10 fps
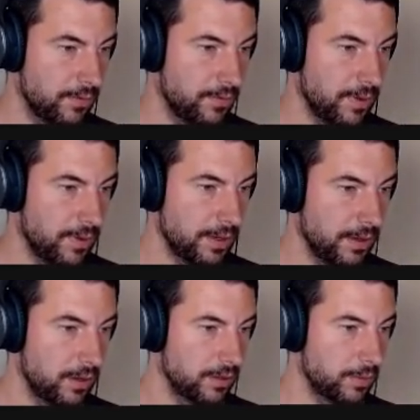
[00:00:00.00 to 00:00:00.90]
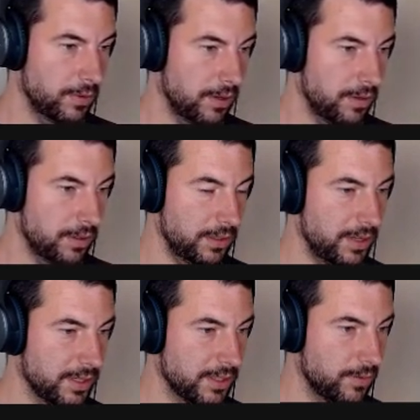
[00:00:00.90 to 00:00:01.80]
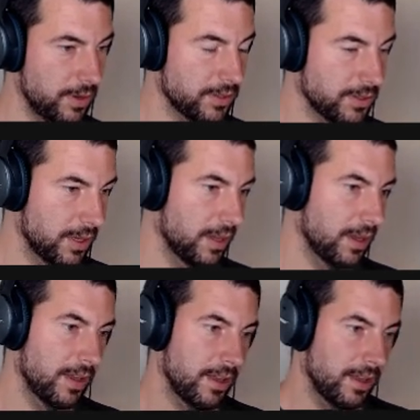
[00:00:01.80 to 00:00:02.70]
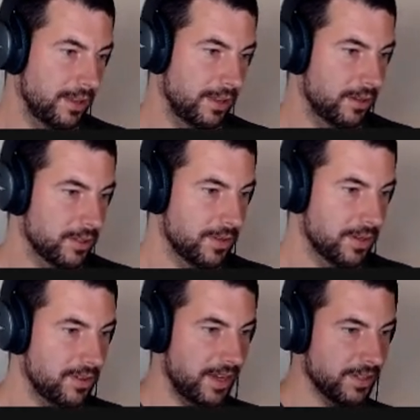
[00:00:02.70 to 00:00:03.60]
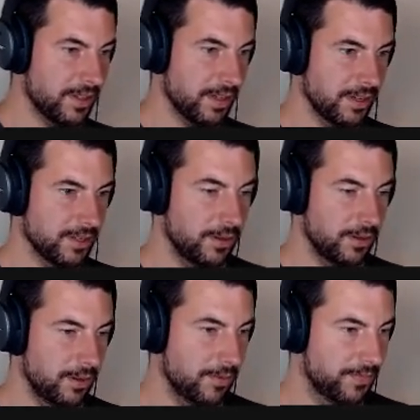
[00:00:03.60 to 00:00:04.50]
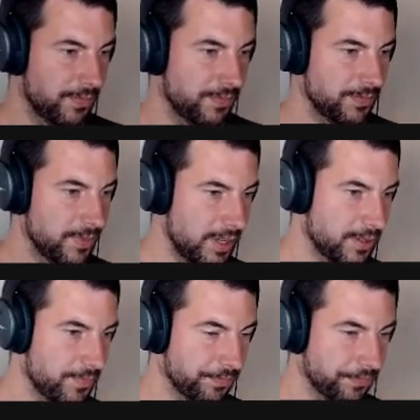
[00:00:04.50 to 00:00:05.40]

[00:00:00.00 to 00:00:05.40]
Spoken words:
find out what our little test is. And that looks fantastic. So neat.